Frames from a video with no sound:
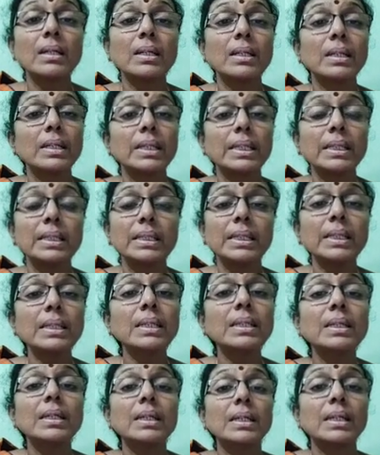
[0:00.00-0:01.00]
in the
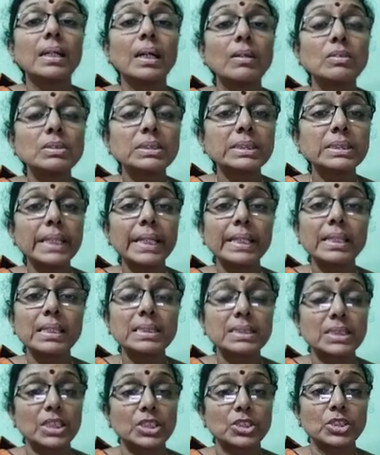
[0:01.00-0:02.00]
outside the
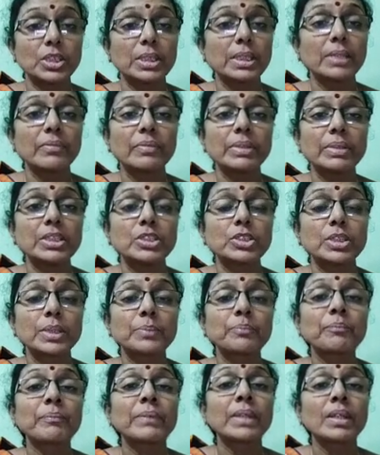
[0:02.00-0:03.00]
structure definition.
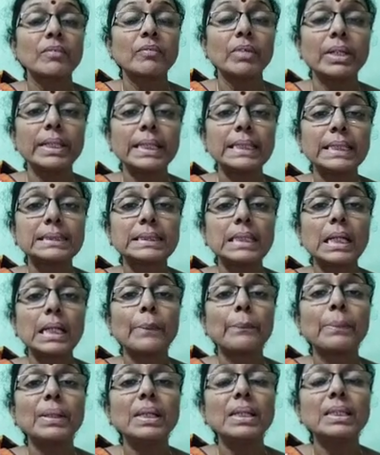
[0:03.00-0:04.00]
For
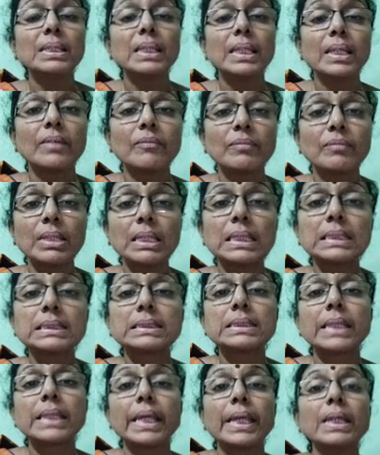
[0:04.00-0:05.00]
example, in the left hand
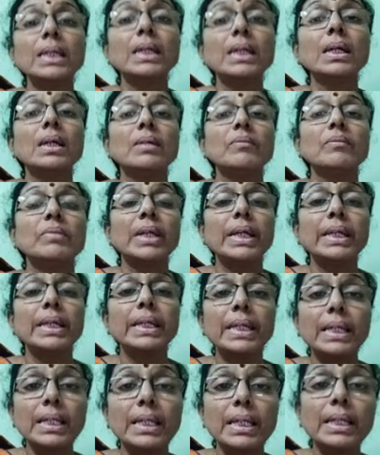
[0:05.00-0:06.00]
side we are
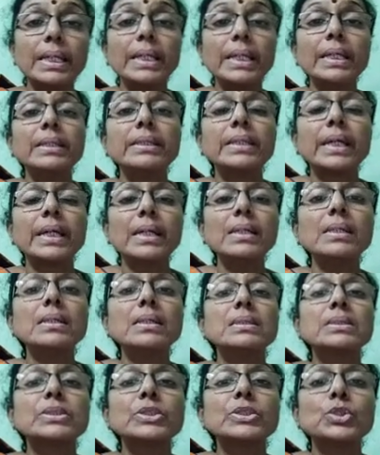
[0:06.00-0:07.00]
declaring the
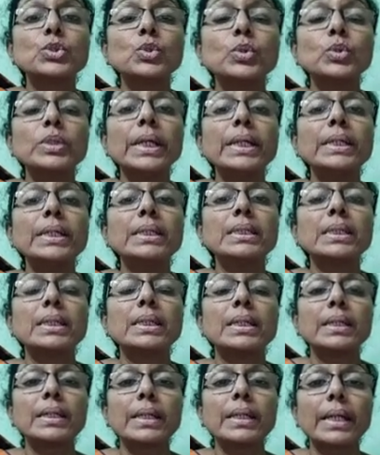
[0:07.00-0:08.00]
student
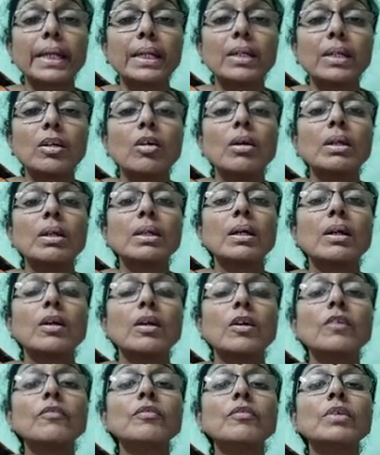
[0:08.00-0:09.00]
record
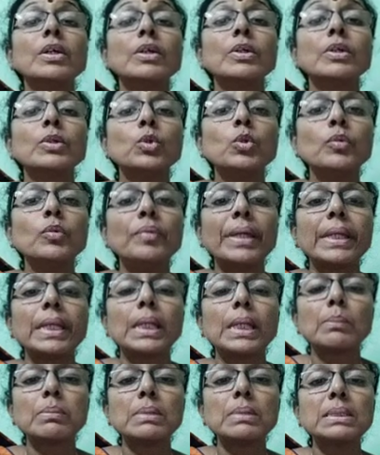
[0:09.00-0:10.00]
of two
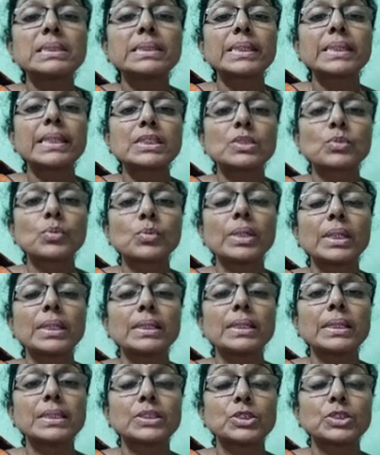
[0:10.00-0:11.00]
variables s1 and
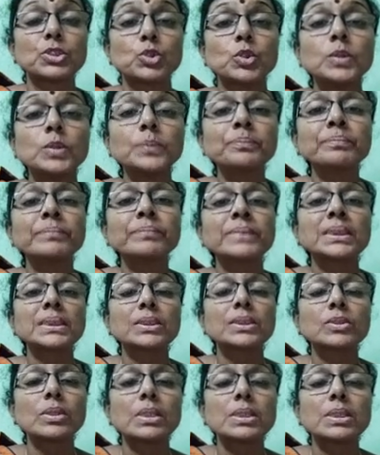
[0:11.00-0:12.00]
s2. So
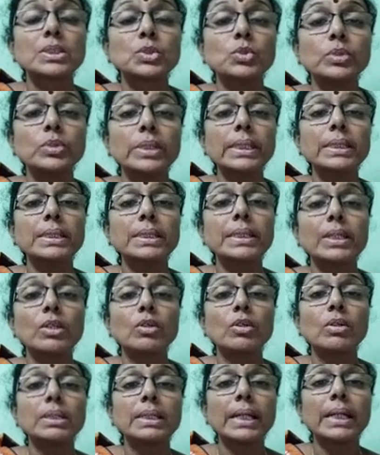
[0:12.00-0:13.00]
the student
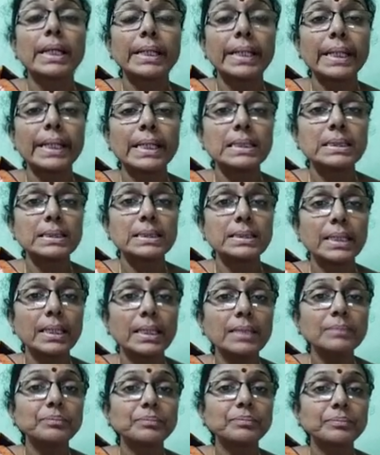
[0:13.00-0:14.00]
record contains the
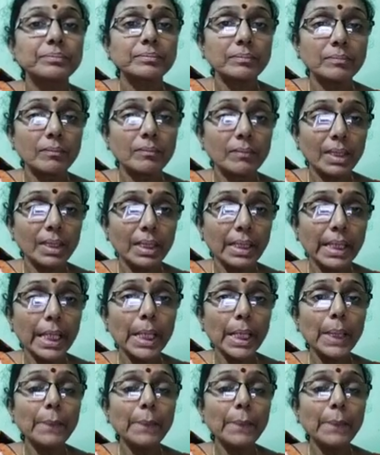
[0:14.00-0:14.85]
name,